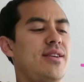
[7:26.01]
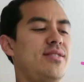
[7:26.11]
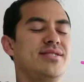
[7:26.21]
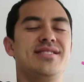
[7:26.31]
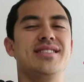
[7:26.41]

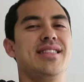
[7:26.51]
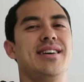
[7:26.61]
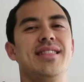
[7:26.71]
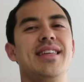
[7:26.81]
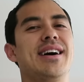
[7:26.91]
Oh, it's still
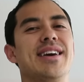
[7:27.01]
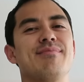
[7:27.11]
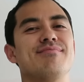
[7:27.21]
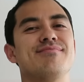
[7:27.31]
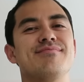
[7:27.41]

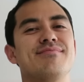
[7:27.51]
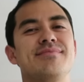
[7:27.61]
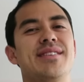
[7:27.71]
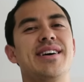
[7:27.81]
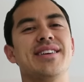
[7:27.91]
lime.
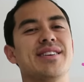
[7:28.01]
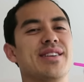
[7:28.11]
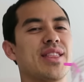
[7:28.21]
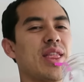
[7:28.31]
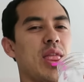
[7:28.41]
Oh,
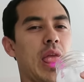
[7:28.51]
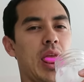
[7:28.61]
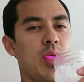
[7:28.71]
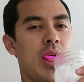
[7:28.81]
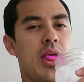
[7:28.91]

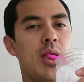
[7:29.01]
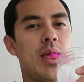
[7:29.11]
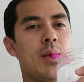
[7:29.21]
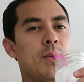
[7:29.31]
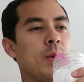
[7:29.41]
tastes like
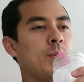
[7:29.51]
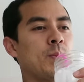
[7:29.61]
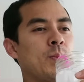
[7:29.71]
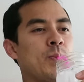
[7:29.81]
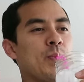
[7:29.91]

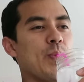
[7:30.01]
poison.